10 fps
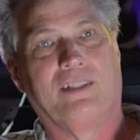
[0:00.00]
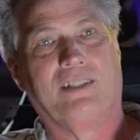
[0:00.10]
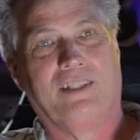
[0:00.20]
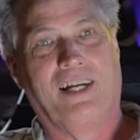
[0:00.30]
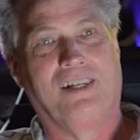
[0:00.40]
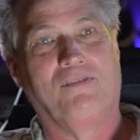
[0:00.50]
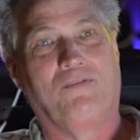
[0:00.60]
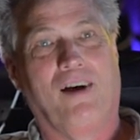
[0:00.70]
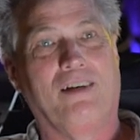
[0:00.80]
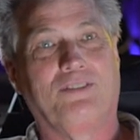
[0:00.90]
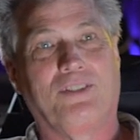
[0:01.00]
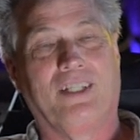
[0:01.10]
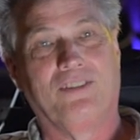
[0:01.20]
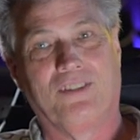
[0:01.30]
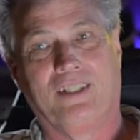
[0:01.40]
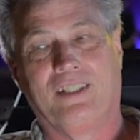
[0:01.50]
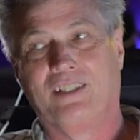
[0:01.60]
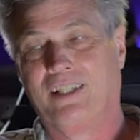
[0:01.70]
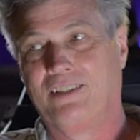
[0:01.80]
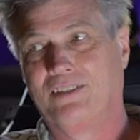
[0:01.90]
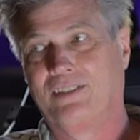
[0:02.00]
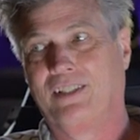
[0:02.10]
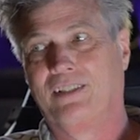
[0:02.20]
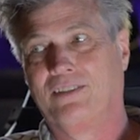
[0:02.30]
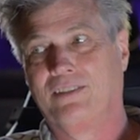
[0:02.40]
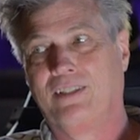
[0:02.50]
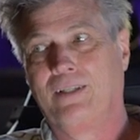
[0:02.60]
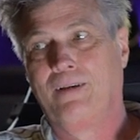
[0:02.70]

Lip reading: and it had five skins on it, leather skins,